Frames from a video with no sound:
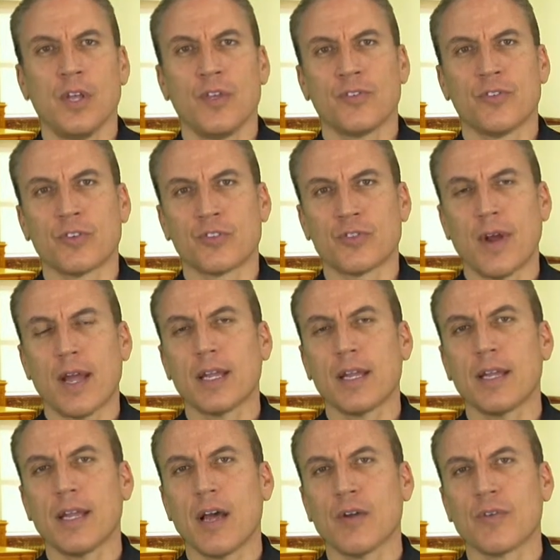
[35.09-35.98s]
So
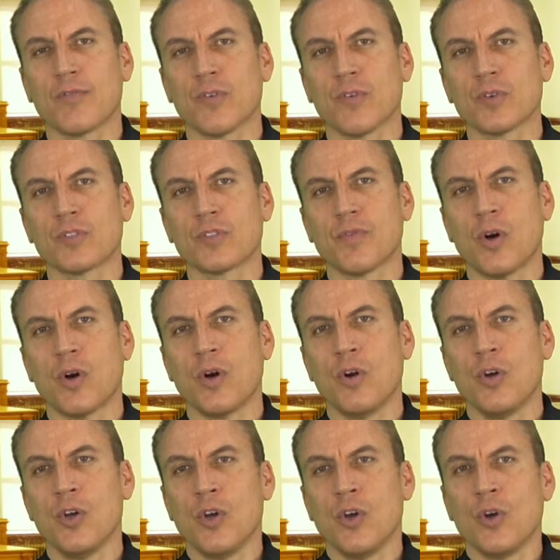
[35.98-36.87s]
tracking down, first of
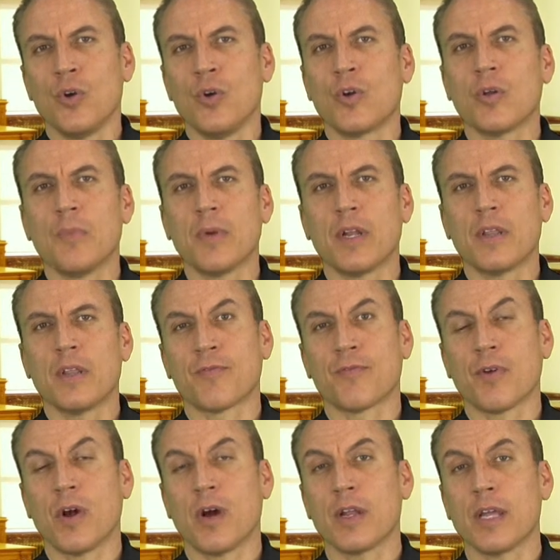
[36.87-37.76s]
all, who committed the
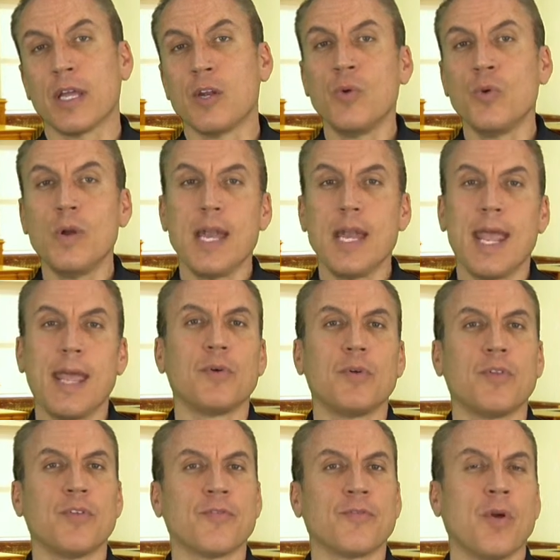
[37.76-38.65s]
fraud and who
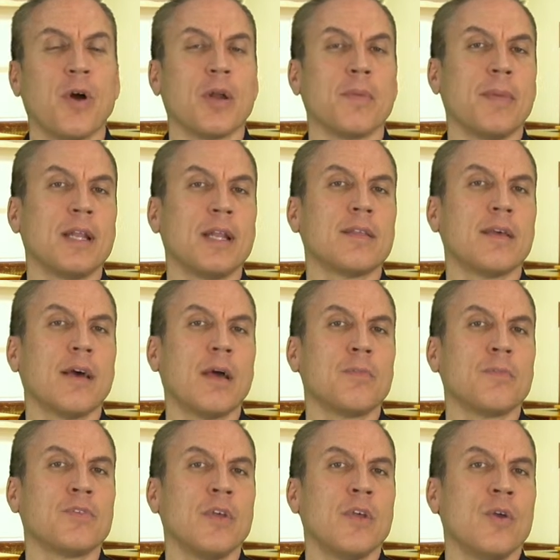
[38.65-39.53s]
enabled the fraud. Many
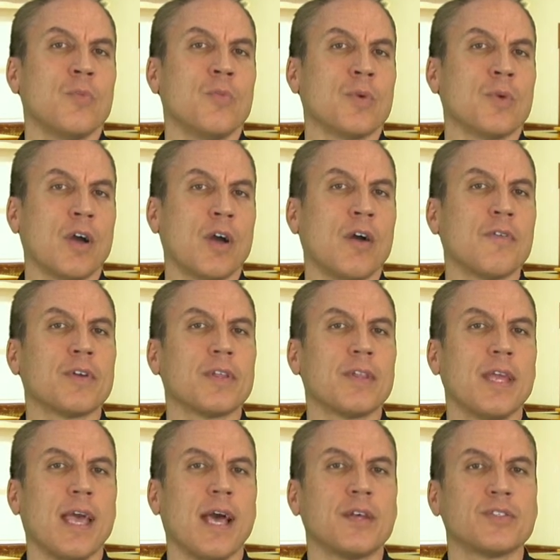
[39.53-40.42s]
times,
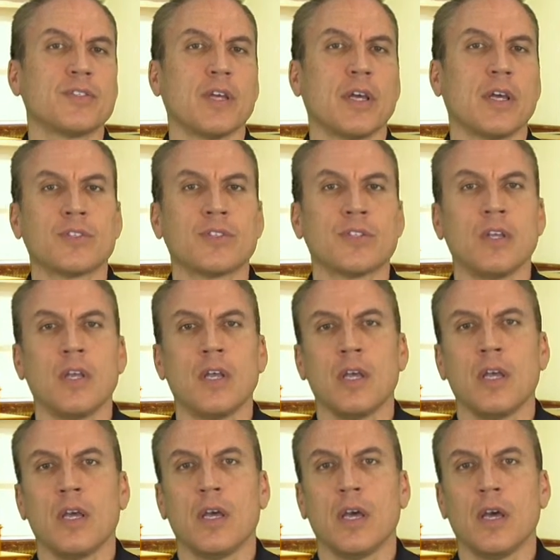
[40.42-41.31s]
recovering the assets
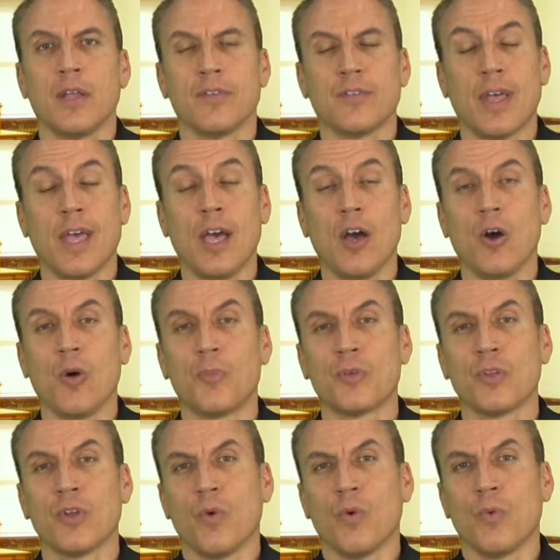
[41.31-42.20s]
uh, is
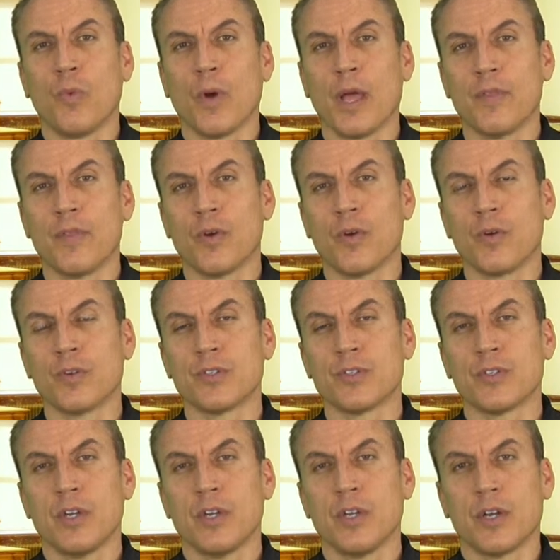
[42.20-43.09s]
helped when
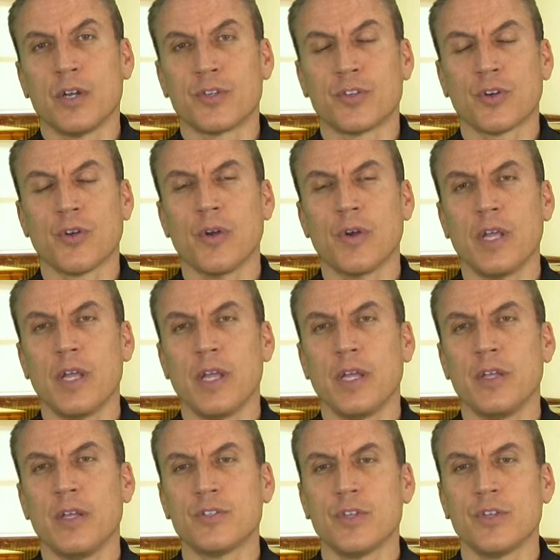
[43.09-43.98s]
there's
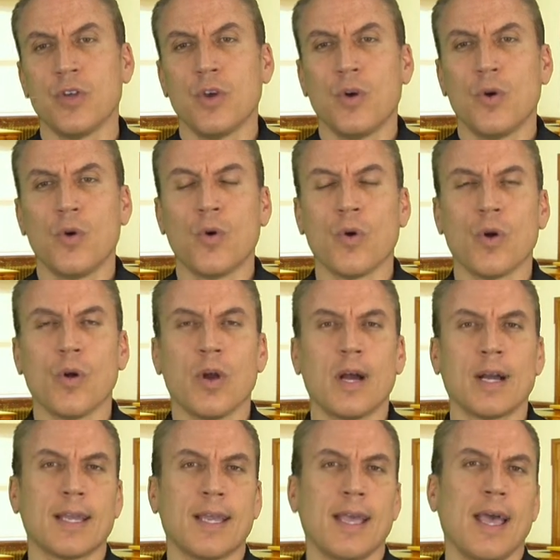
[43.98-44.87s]
attorneys or
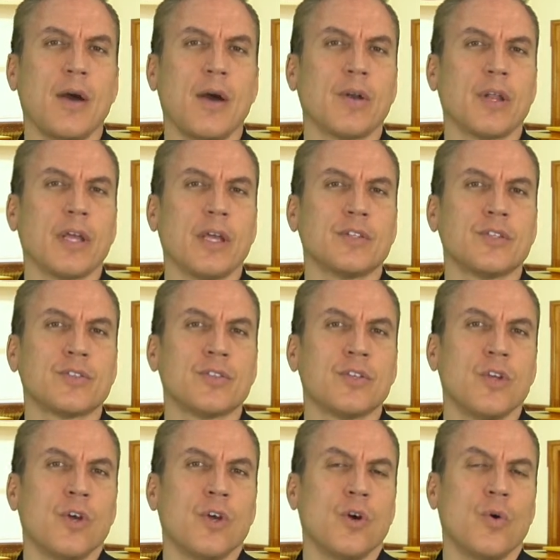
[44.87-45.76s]

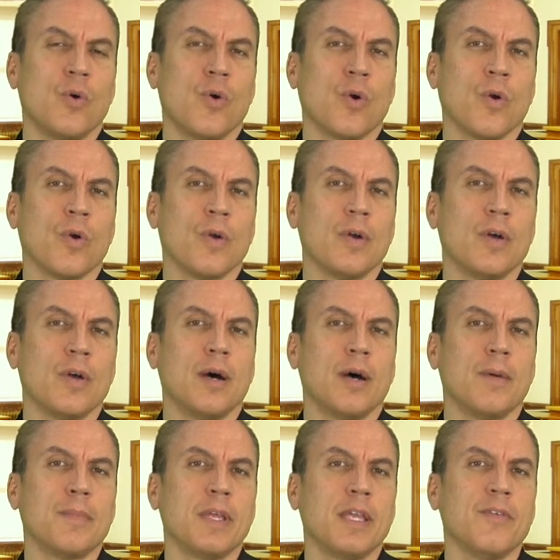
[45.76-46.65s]
accountants or
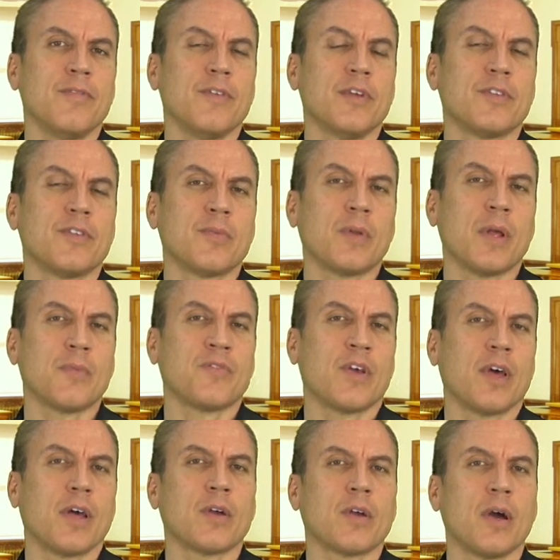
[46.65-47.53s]
um, even sometimes
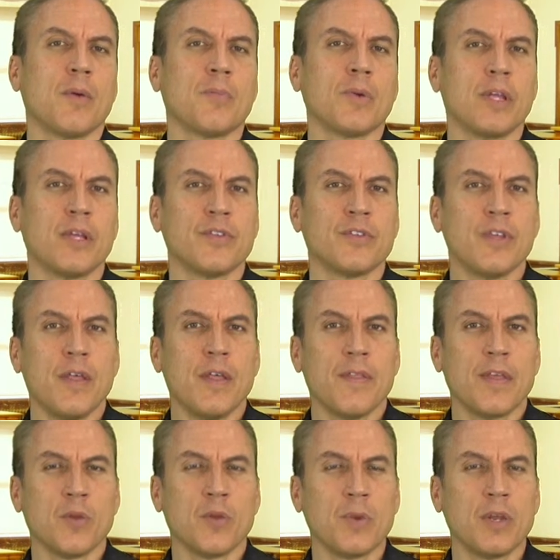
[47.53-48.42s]
title companies
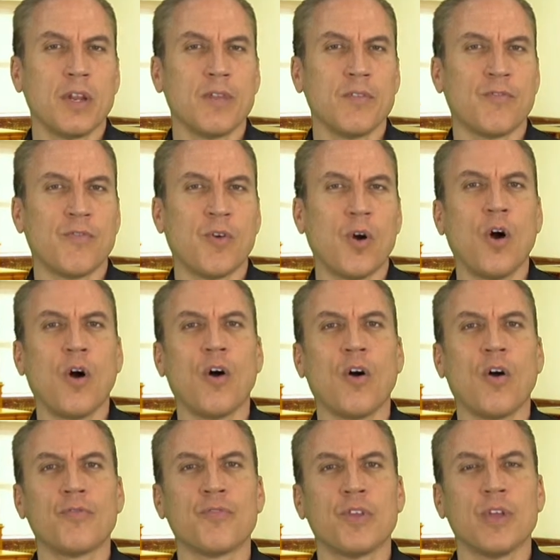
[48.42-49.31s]
that have been
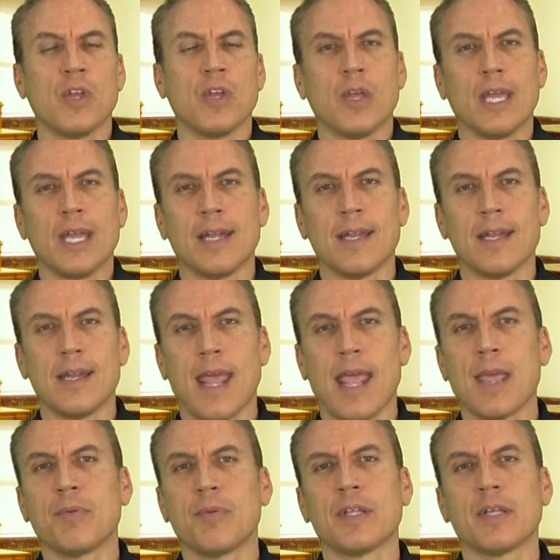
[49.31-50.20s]
involved in
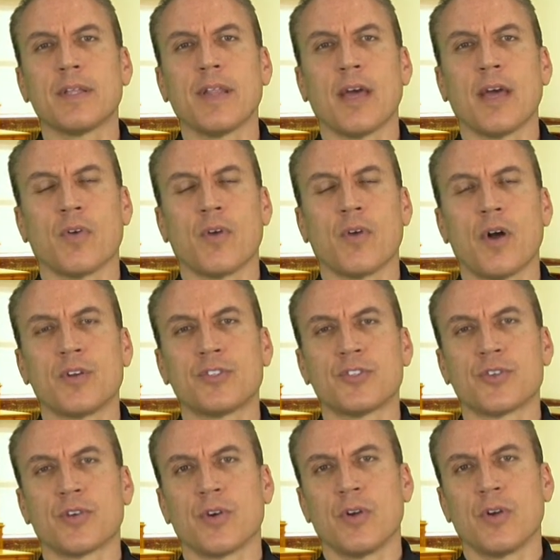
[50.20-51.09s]
enabling that
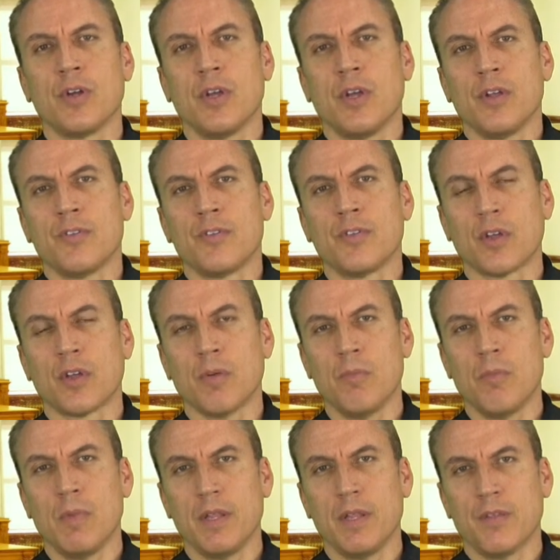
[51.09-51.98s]
fraudster to
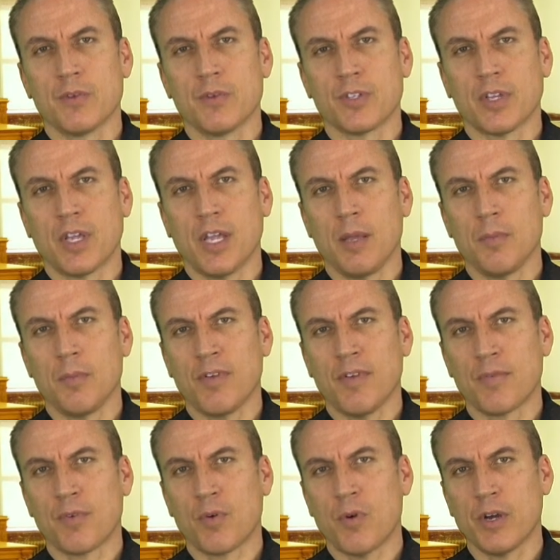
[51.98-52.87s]
commit their scheme. If
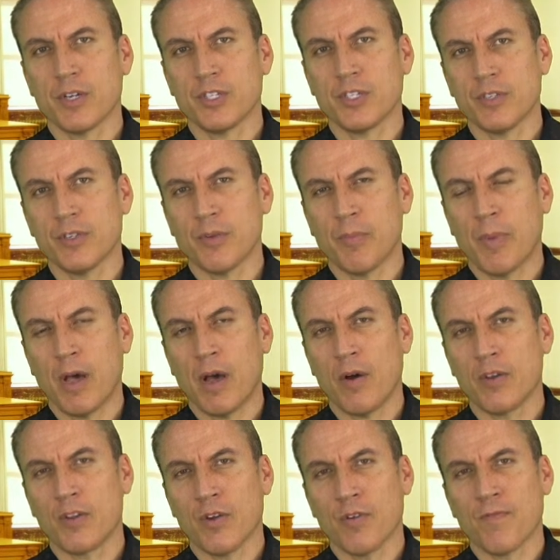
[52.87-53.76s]
you have questions
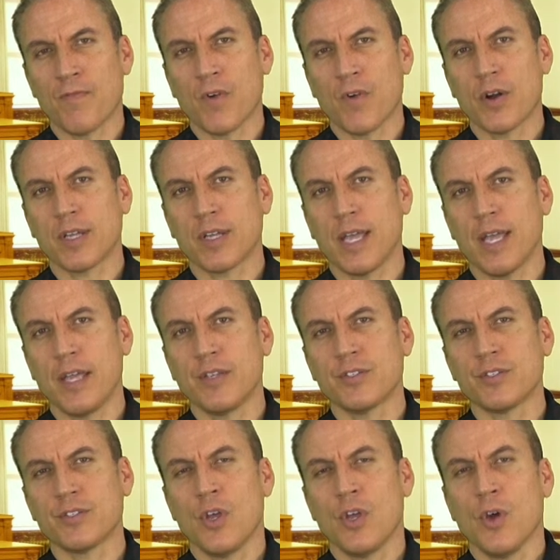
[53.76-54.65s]
about your fraud
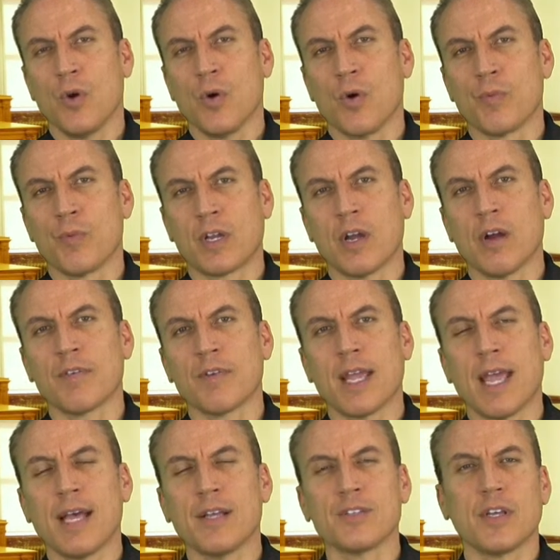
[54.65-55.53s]
case or
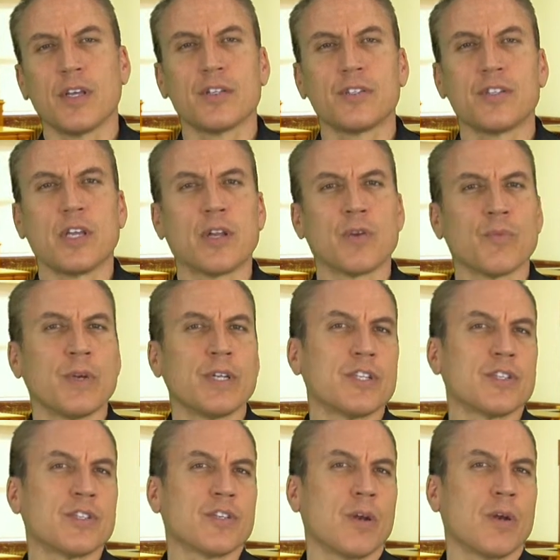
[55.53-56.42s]
recovering assets, you can
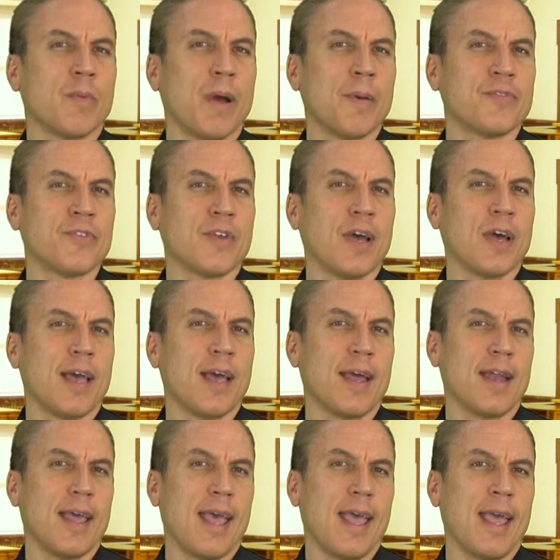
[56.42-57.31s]
reach us at our website
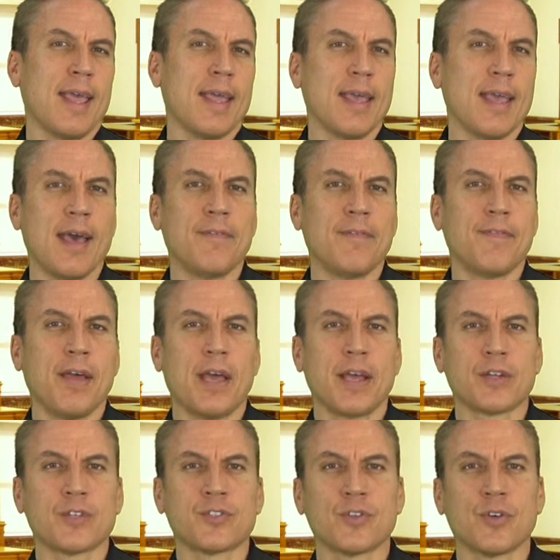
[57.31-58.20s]
at
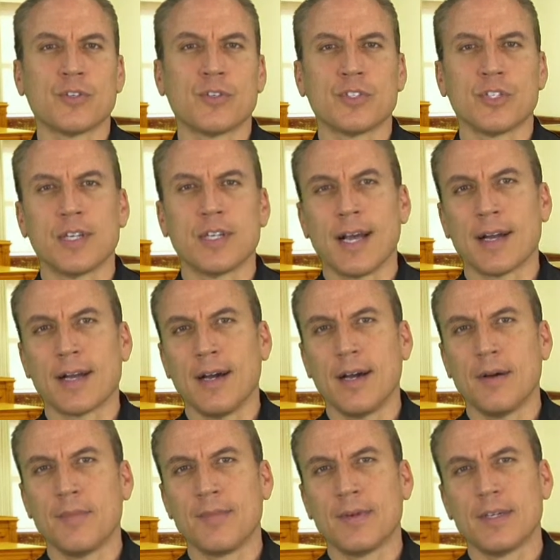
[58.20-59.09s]
afxsearch.com.